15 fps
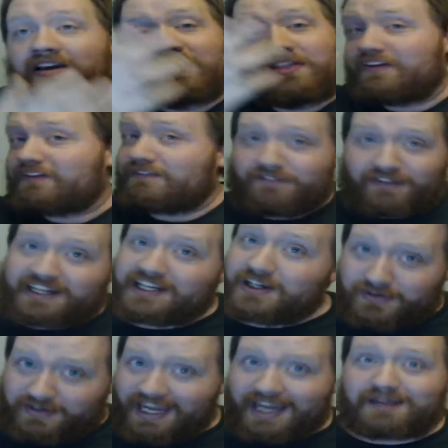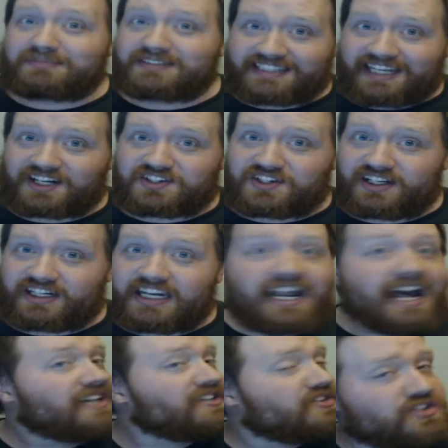the video game section. And
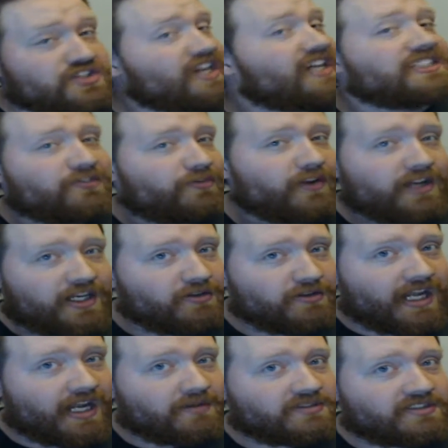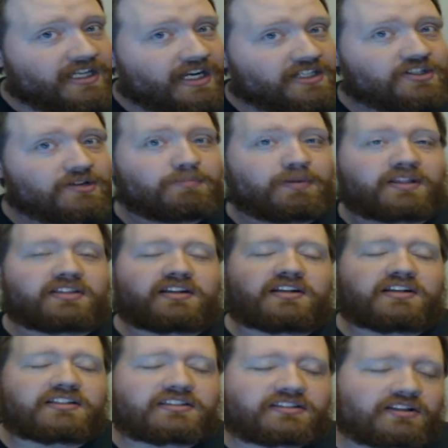not just video game section, but the
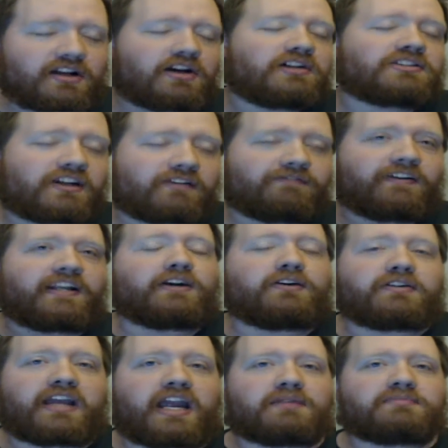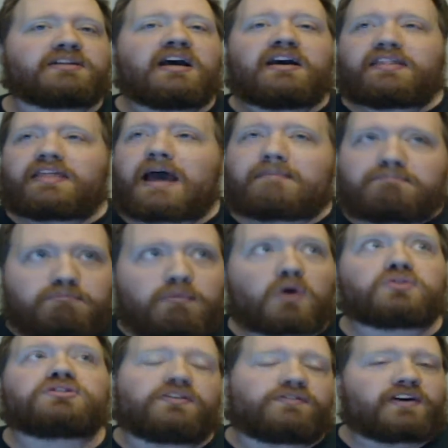nostalgic video games that
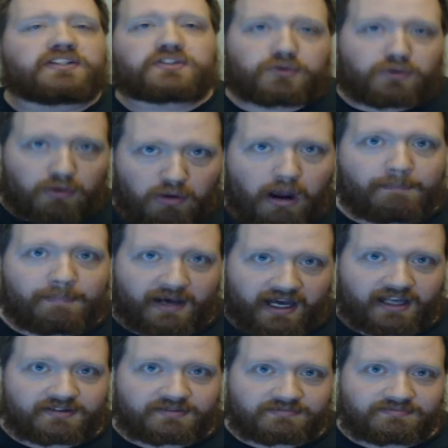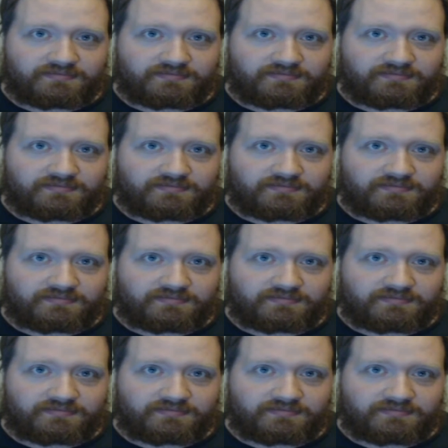most of us grew up on.